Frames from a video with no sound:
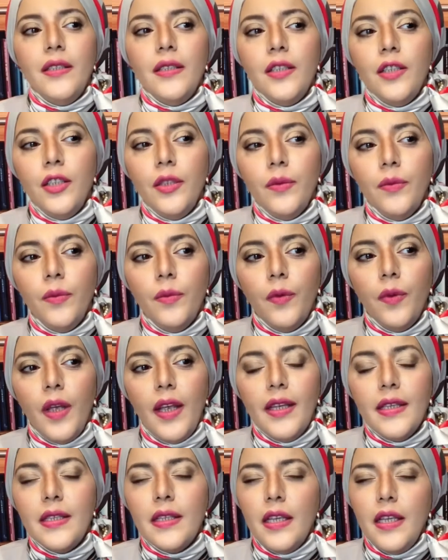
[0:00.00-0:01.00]

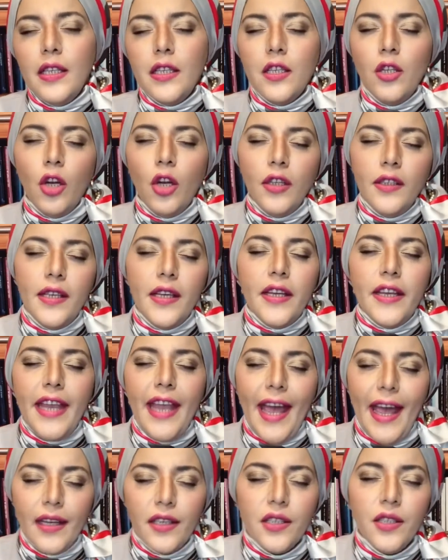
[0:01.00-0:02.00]
it's not a
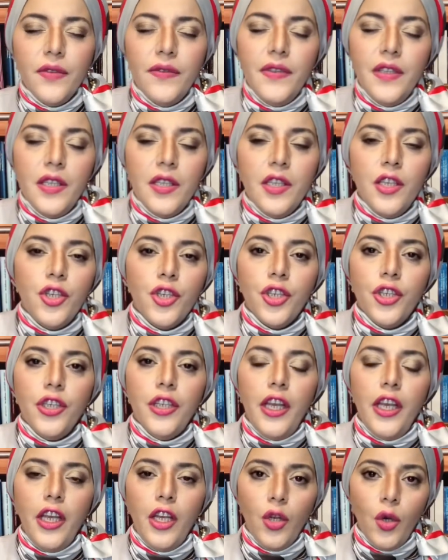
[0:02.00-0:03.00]
reactive decision in
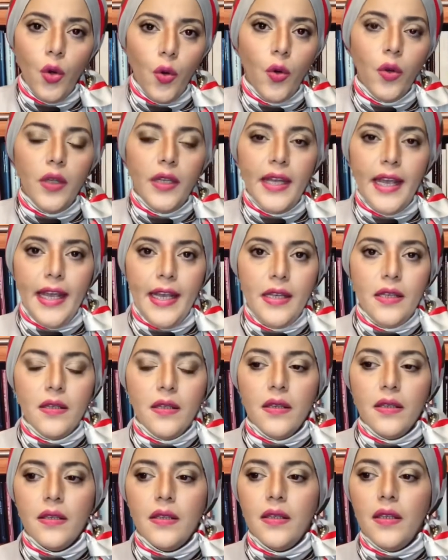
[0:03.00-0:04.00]
all cases.
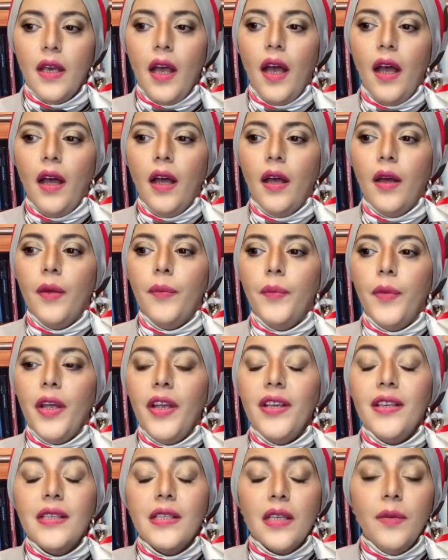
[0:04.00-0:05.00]

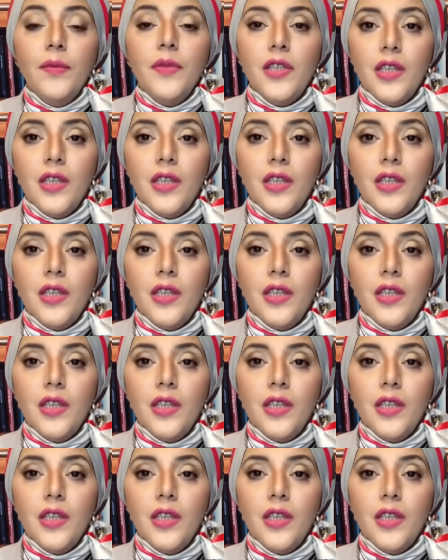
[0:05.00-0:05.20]
Sometimes